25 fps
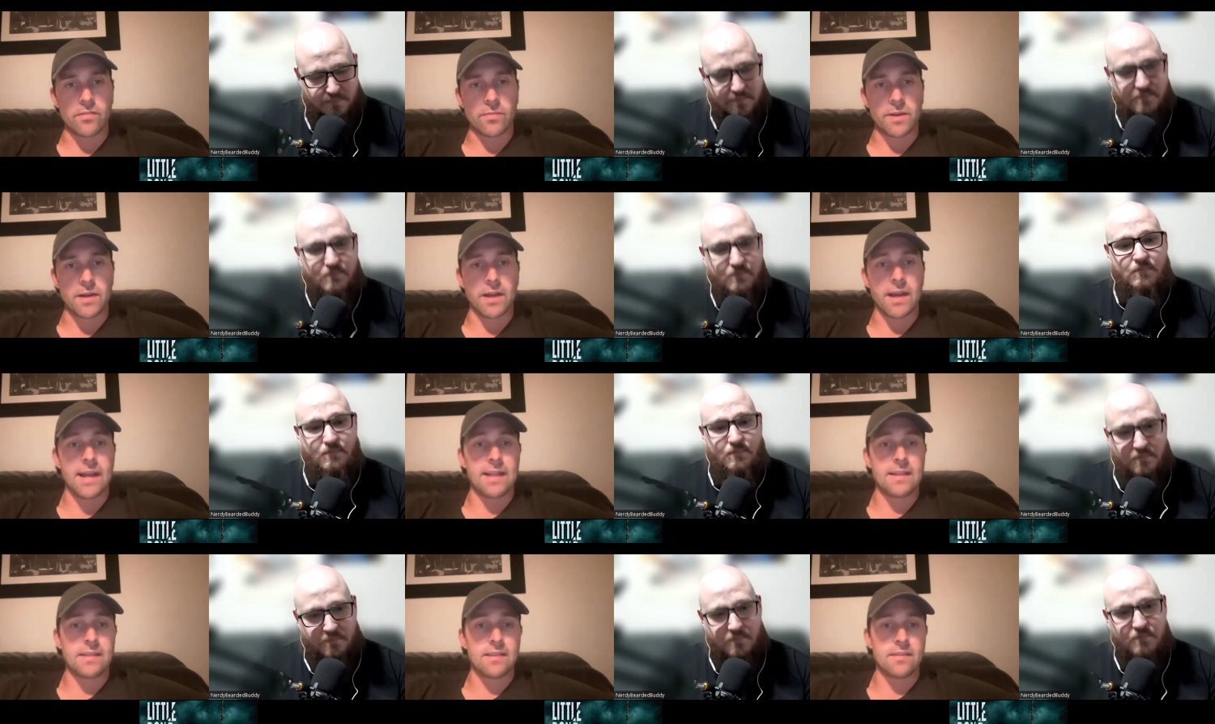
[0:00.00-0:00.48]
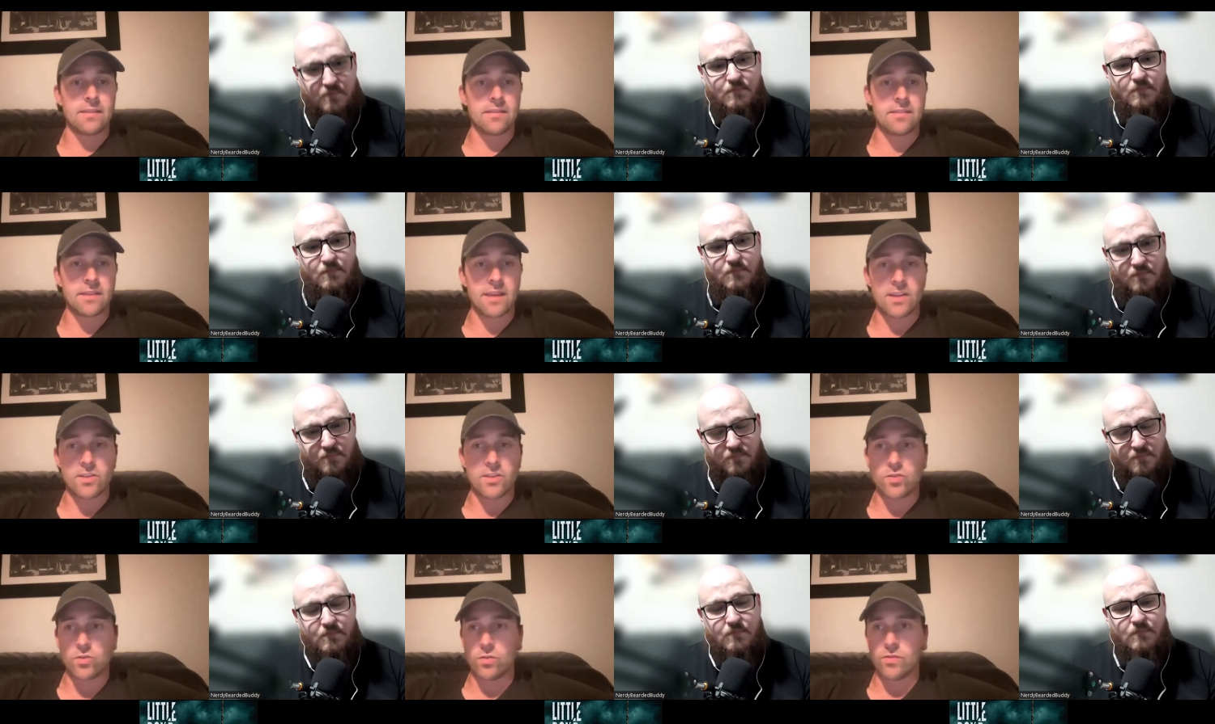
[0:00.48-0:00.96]
Speaker 1: I mean, I had the
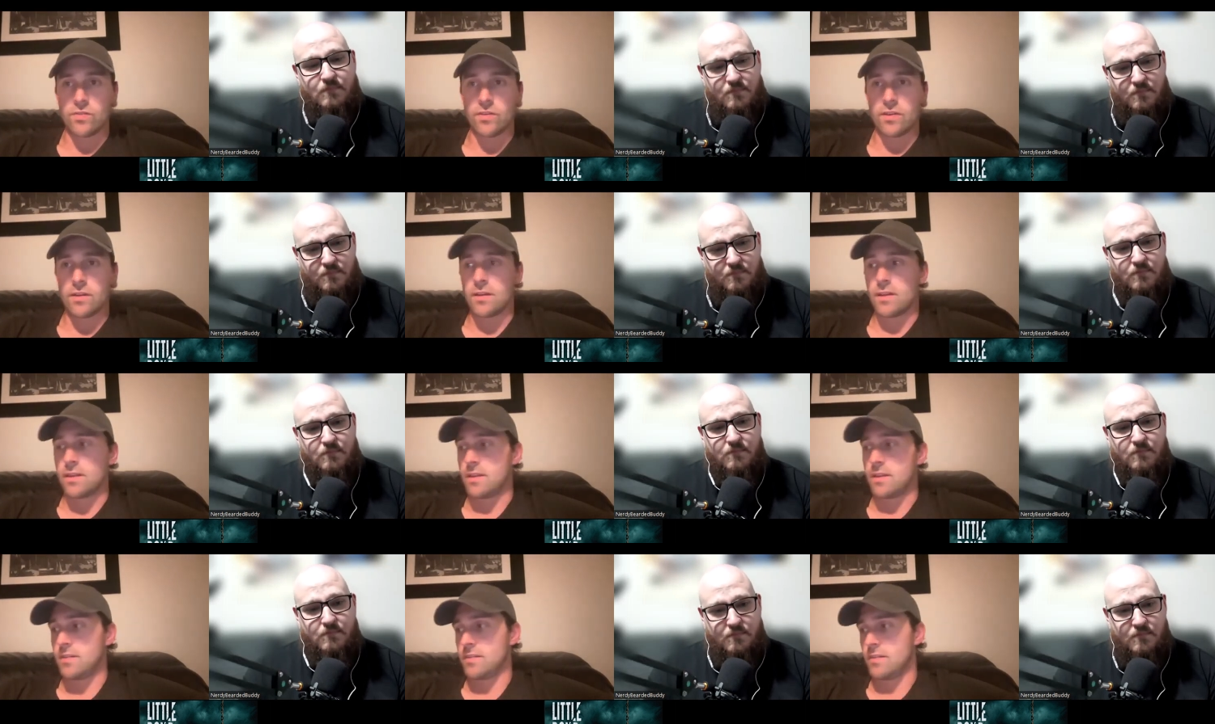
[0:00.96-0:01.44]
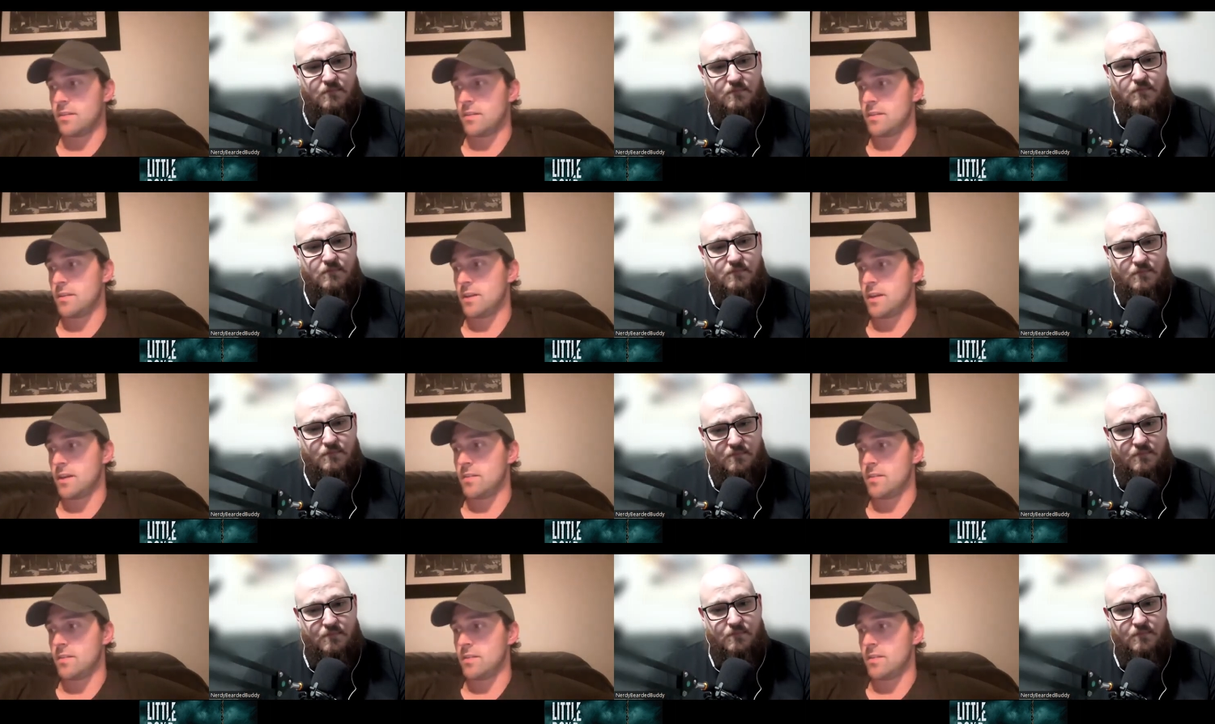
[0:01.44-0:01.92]
schedules in like these are the
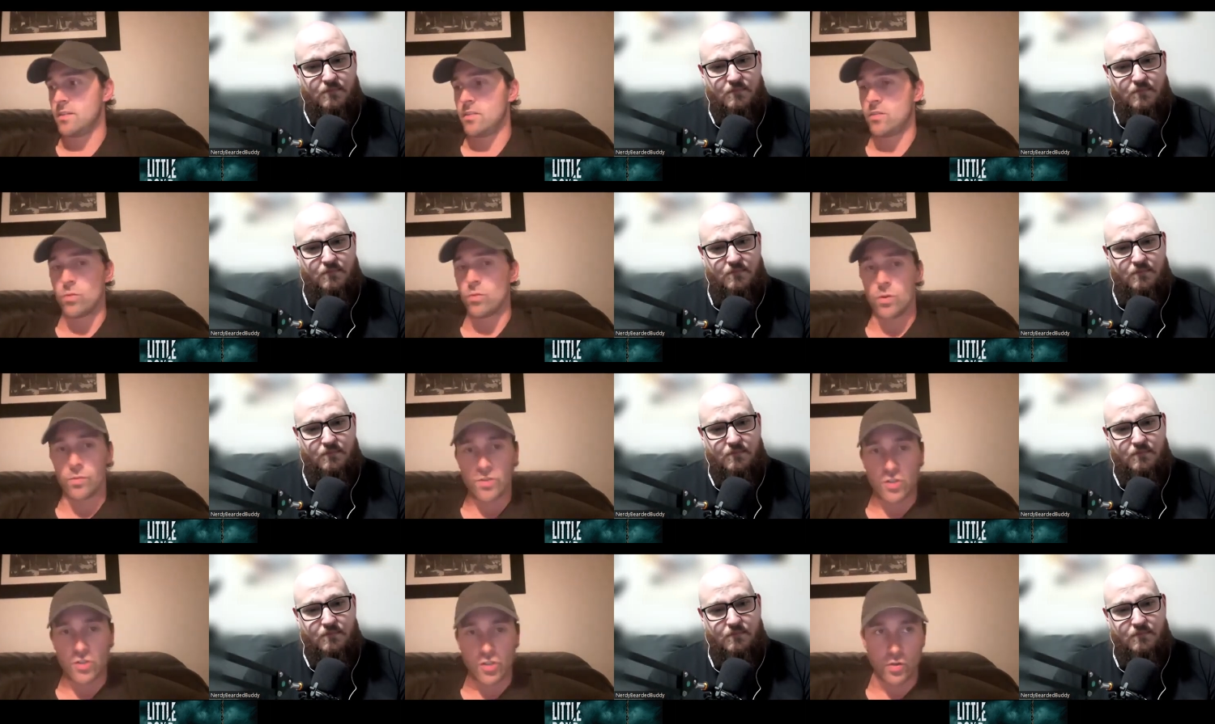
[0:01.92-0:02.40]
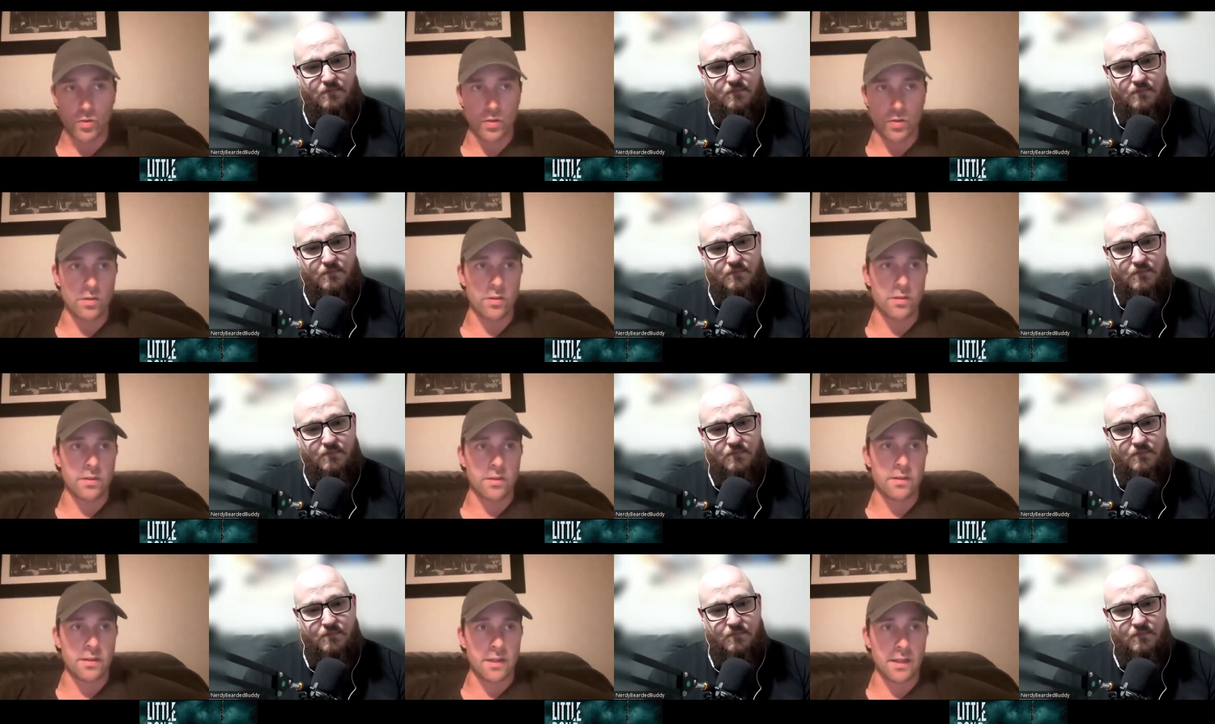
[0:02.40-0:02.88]
days, this is what we're shooting
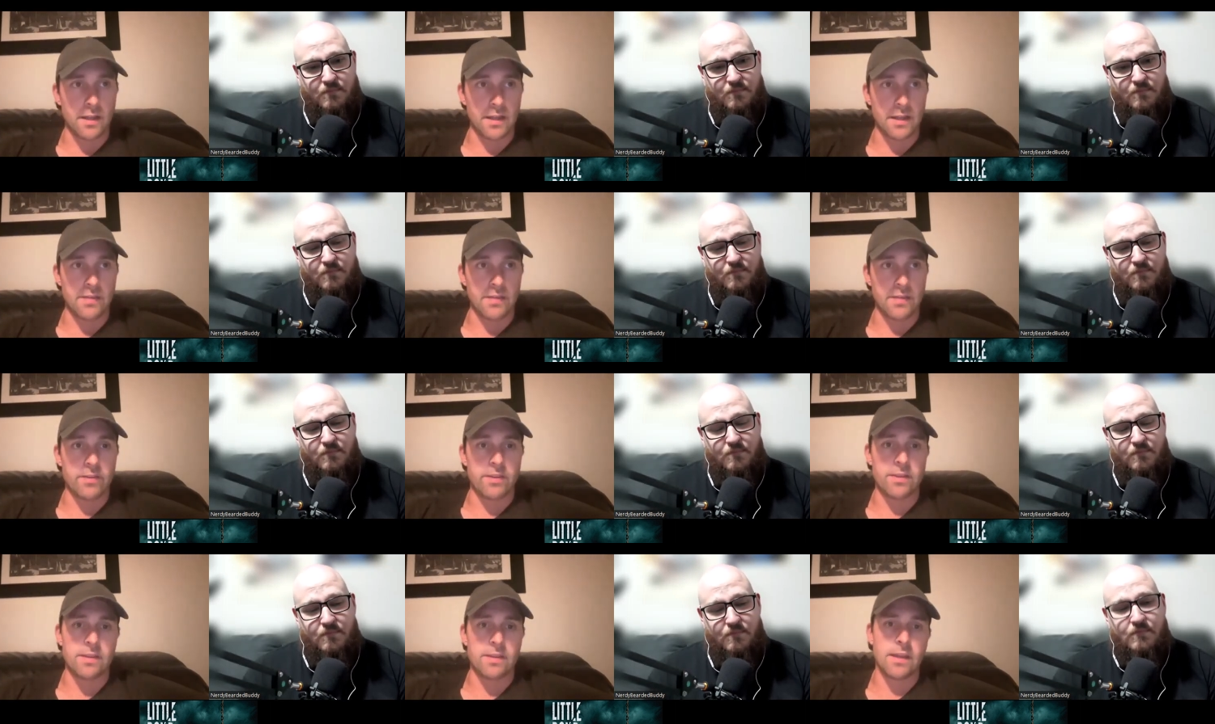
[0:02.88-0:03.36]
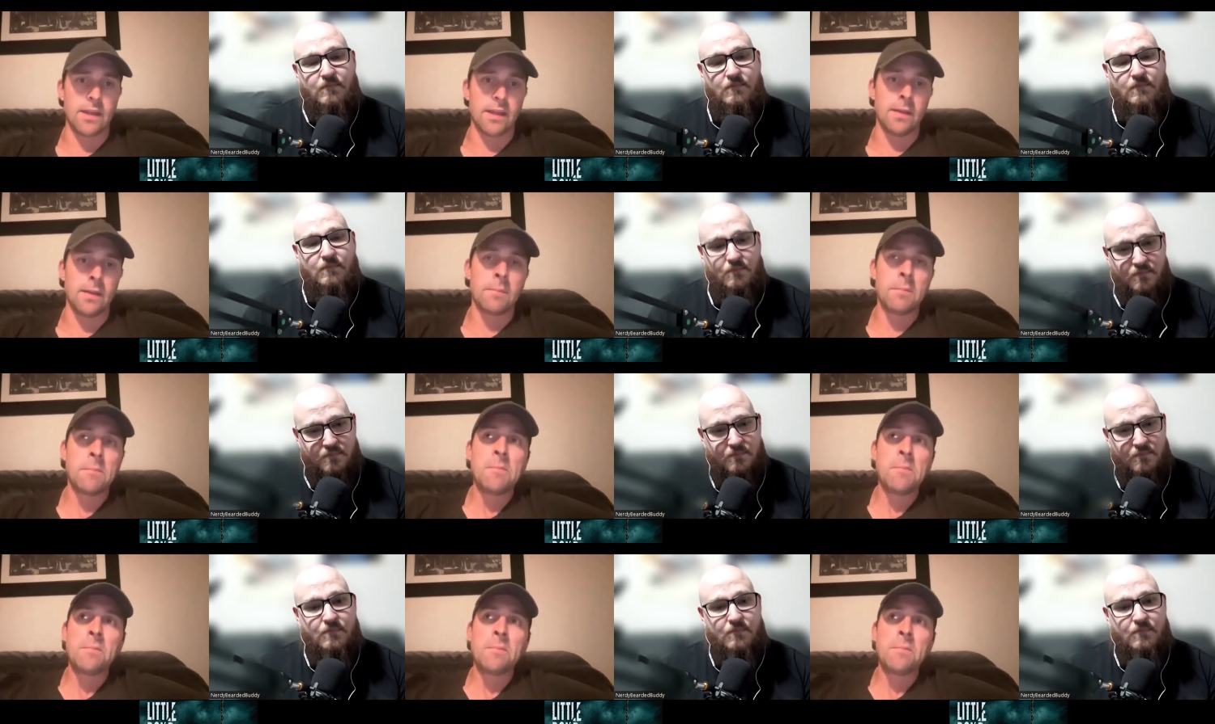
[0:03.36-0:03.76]
on any given day.